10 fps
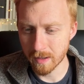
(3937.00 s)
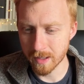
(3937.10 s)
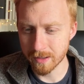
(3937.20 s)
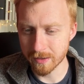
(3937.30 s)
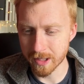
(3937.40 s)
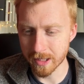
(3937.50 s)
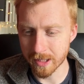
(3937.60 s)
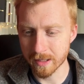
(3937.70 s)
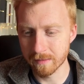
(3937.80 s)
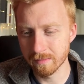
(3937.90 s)
do
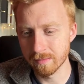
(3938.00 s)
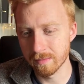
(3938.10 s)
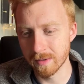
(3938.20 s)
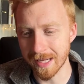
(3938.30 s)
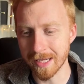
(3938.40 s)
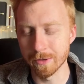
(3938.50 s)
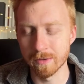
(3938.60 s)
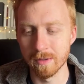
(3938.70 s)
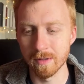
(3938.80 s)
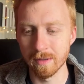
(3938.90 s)
think that
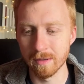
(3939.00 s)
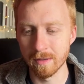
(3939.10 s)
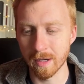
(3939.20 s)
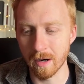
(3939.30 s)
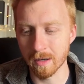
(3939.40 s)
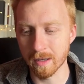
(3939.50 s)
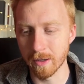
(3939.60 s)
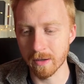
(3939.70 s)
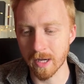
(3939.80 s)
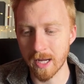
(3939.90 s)
the
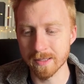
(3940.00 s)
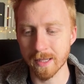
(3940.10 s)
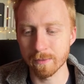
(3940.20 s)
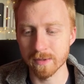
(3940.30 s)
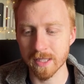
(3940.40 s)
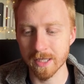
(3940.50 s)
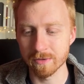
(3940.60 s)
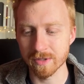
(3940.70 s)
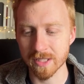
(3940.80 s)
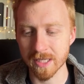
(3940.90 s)
Arcimoto concept was
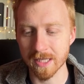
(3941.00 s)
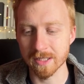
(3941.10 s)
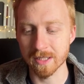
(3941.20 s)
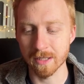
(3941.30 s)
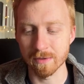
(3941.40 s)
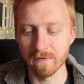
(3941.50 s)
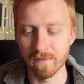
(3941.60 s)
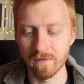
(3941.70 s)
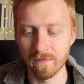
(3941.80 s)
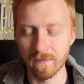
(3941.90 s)
interesting. I just think it was
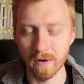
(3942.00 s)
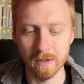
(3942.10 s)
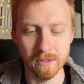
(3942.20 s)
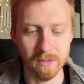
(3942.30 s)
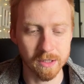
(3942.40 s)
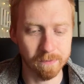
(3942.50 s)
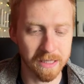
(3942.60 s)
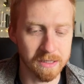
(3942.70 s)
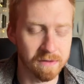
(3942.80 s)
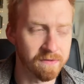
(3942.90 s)
far too
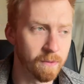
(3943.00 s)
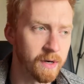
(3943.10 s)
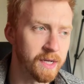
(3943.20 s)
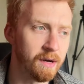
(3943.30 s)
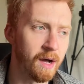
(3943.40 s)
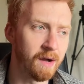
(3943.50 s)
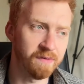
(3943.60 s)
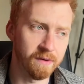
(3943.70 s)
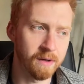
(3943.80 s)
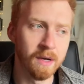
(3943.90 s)
expensive for what it
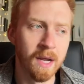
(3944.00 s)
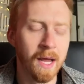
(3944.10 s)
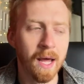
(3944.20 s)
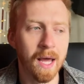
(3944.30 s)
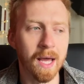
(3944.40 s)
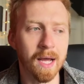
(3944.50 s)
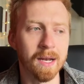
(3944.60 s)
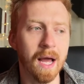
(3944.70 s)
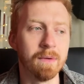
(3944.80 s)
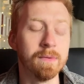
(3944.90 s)
offered. And
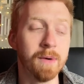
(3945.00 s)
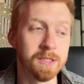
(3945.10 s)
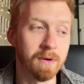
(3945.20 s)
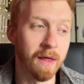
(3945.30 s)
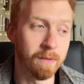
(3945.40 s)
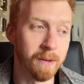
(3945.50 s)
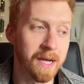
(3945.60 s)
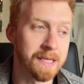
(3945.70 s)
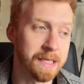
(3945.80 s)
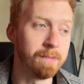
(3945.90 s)
I would much rather buy
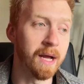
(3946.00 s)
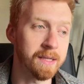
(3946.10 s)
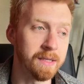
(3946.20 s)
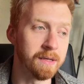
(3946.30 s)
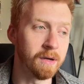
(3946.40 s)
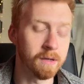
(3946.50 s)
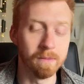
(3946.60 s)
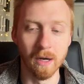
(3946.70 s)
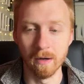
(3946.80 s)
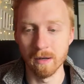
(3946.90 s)
an e-bike than an
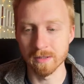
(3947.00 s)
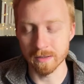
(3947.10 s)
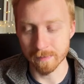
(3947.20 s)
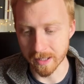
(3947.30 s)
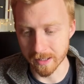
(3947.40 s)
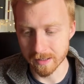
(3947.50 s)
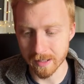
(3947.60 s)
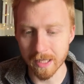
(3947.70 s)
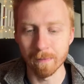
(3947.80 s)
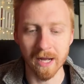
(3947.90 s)
Arcimoto, just because
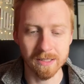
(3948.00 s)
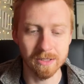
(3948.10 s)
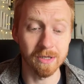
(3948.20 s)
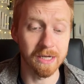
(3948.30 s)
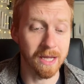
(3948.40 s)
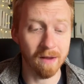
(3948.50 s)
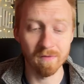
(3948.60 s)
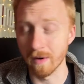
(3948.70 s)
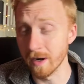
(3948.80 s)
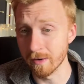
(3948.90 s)
e-bikes you can get
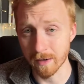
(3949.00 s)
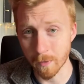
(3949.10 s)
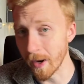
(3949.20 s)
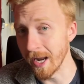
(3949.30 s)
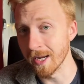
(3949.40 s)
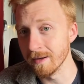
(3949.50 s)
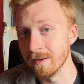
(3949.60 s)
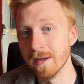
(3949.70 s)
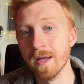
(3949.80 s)
for under a grand